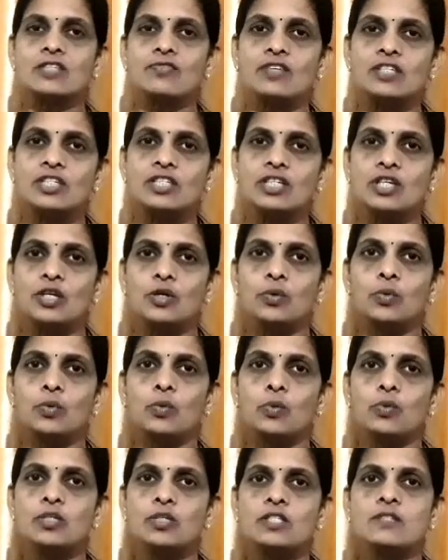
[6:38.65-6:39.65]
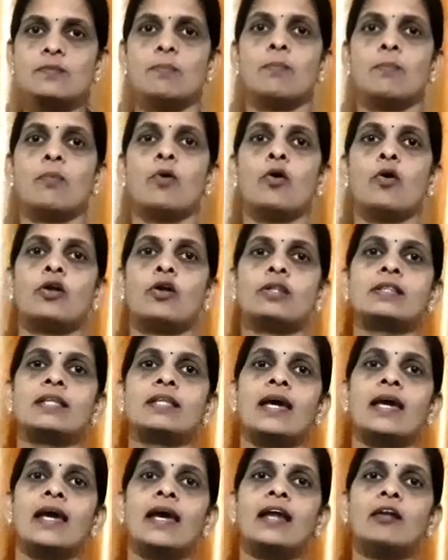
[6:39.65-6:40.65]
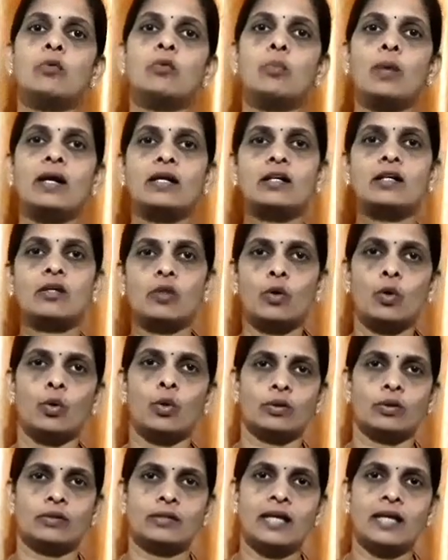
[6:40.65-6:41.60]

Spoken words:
which use more than 1 crore,